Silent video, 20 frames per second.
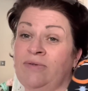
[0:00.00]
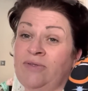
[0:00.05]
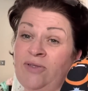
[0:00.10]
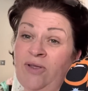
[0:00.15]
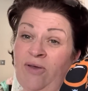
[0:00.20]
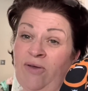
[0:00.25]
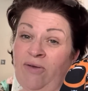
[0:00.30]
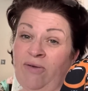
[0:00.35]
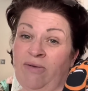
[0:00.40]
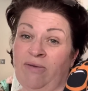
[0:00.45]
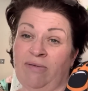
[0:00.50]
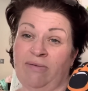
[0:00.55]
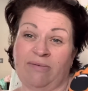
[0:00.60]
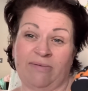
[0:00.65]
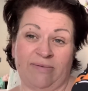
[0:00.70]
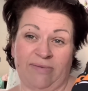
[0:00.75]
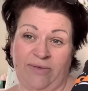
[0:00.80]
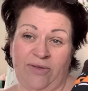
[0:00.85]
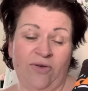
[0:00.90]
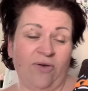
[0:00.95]
so
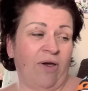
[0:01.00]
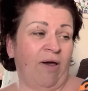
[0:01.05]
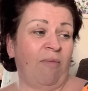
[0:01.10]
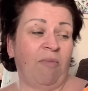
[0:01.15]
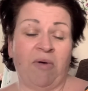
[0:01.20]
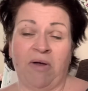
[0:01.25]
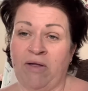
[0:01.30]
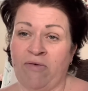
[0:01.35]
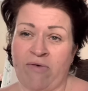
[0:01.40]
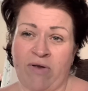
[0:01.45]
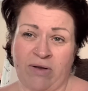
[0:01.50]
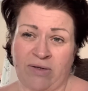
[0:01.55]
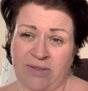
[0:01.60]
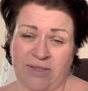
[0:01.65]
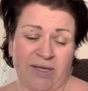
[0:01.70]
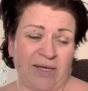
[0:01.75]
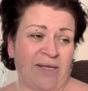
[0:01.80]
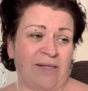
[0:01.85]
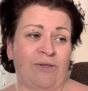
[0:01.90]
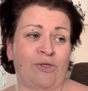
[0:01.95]
you can't buy a
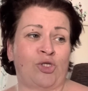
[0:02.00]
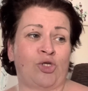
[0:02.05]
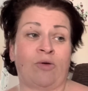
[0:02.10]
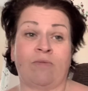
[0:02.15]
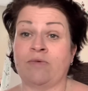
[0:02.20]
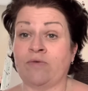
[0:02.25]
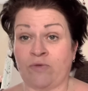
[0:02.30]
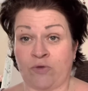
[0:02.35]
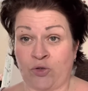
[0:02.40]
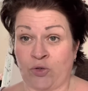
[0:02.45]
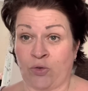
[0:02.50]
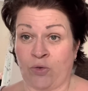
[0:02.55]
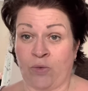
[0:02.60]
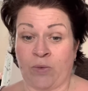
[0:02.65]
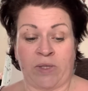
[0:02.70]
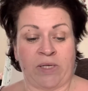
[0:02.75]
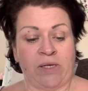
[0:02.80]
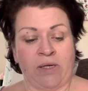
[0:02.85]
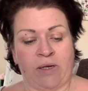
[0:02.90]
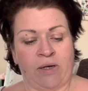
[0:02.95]
rucksack in the shops for
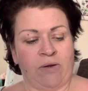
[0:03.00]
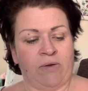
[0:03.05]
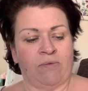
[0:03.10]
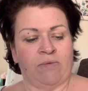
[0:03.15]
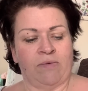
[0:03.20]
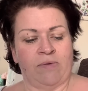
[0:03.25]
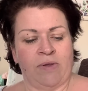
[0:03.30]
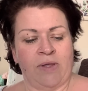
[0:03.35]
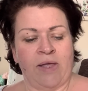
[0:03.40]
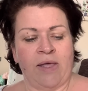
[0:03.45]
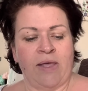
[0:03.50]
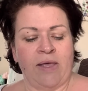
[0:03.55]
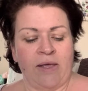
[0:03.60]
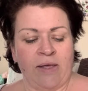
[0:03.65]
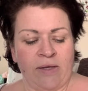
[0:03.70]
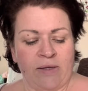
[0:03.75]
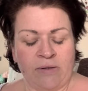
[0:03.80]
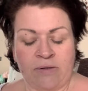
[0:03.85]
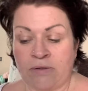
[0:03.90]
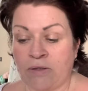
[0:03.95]
£2, can you?
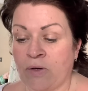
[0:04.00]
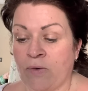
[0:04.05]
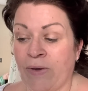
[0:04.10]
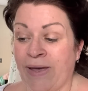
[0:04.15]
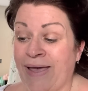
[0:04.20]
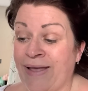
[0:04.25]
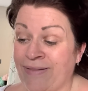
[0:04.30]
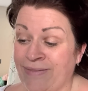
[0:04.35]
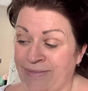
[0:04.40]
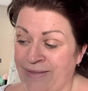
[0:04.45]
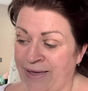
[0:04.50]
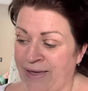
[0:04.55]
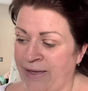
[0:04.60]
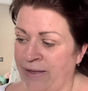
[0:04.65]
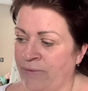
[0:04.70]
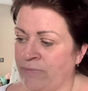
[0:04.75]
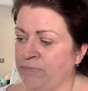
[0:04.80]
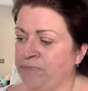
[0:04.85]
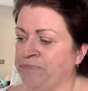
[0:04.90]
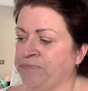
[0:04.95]
So I had that.